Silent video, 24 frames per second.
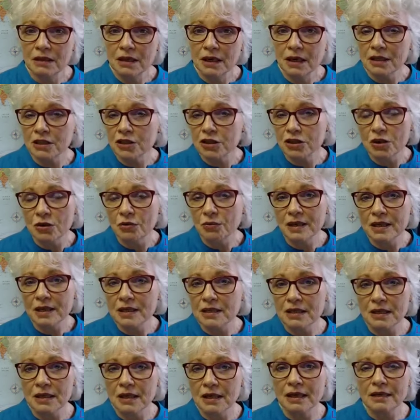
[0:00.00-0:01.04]
It's no
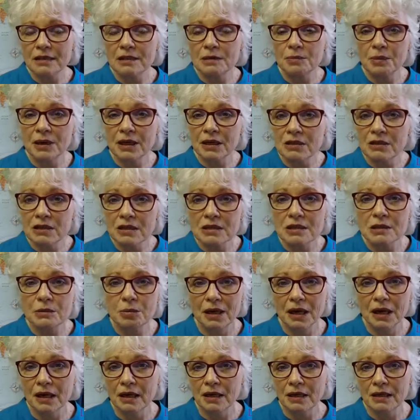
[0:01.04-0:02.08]
reason not to
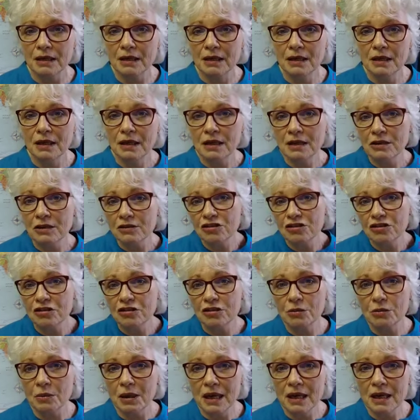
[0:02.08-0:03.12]
participate. It's just
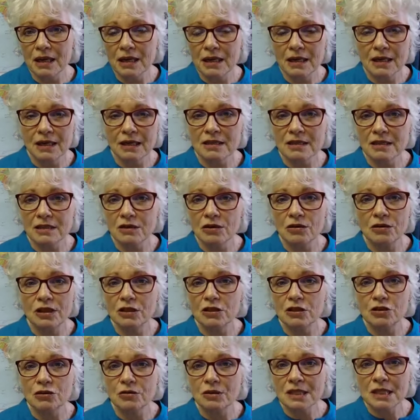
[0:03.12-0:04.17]
the way it is. Don't get
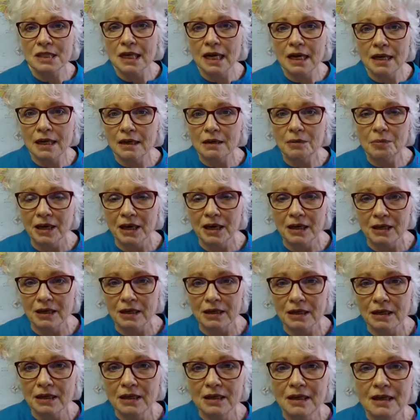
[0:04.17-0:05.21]
too excited about
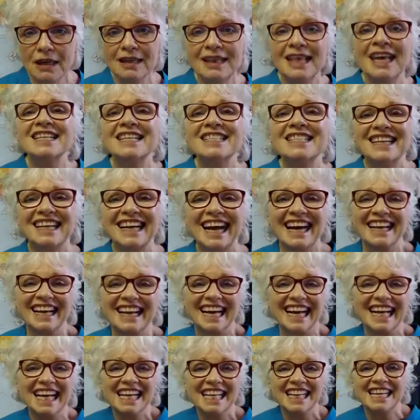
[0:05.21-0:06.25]
it.
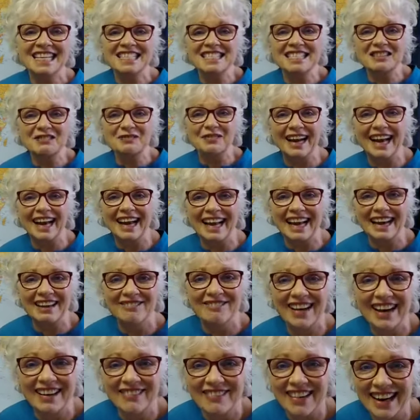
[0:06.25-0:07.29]
This is what I got in
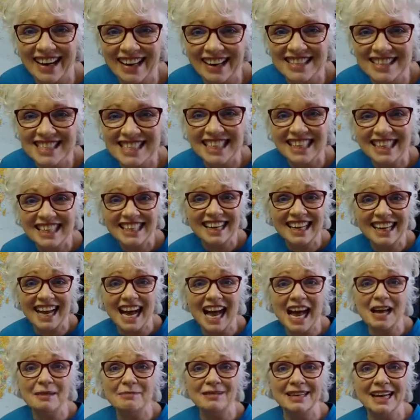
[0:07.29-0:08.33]
my records.
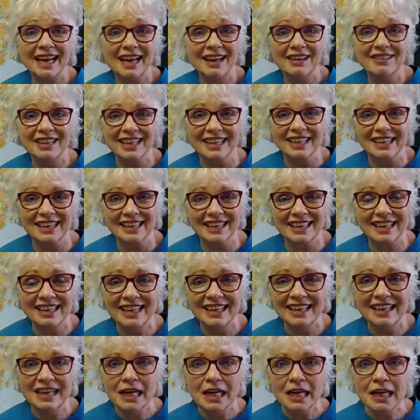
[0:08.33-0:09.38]
Calm down, Linda.
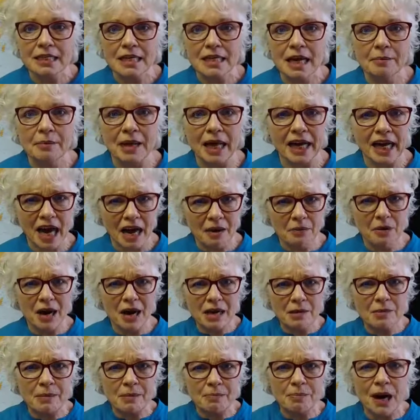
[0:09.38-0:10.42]
Because I'm like, I want
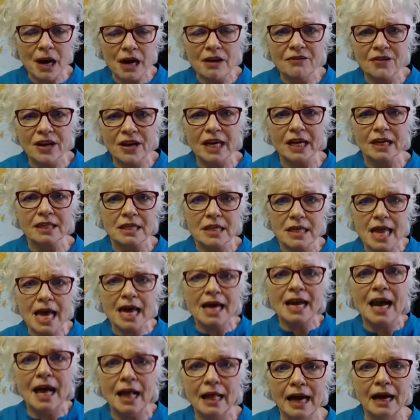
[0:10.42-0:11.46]
to be perfect, and then
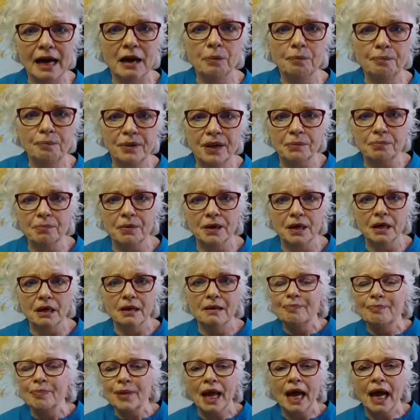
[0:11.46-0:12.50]
I'll help people.
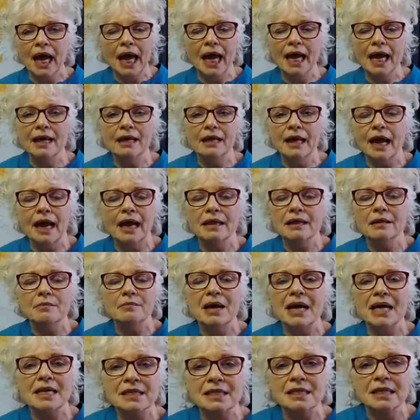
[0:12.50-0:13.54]
And the
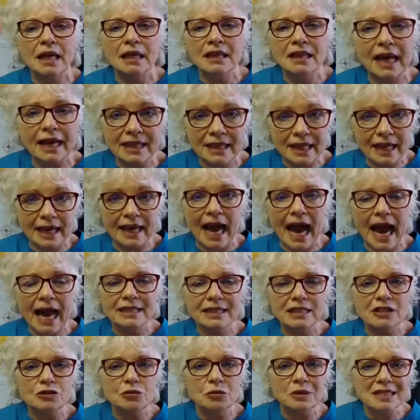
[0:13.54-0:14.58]
message, like the
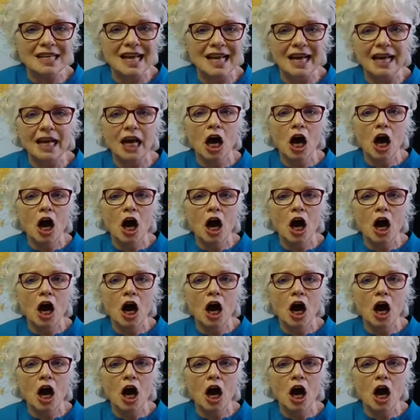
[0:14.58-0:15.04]
guidance was like,